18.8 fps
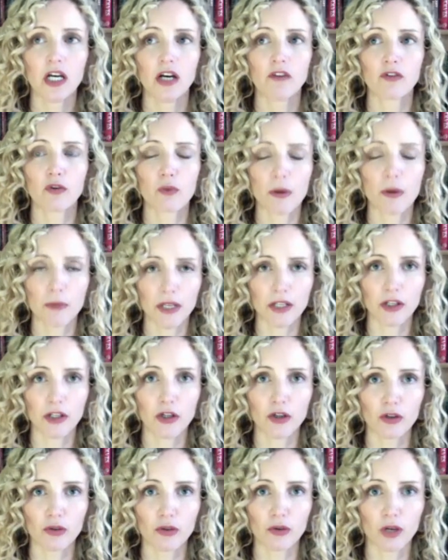for women
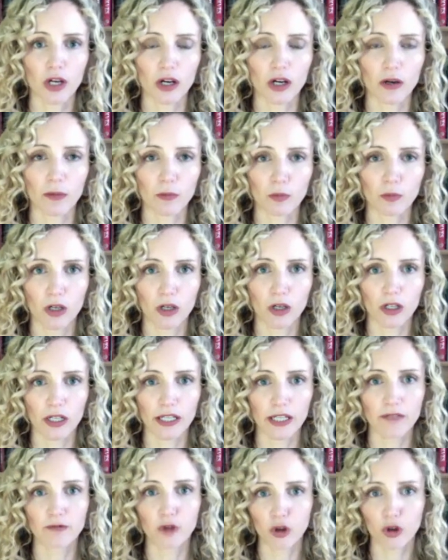who um, were
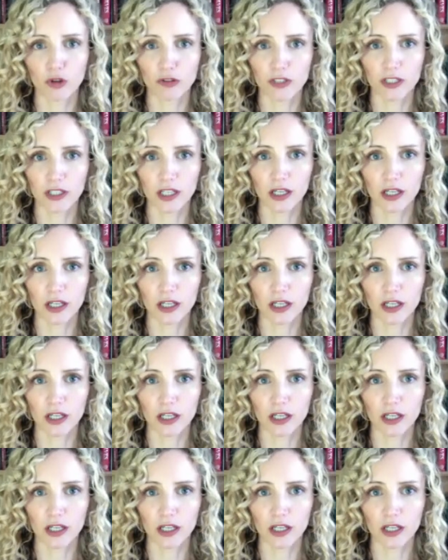involved,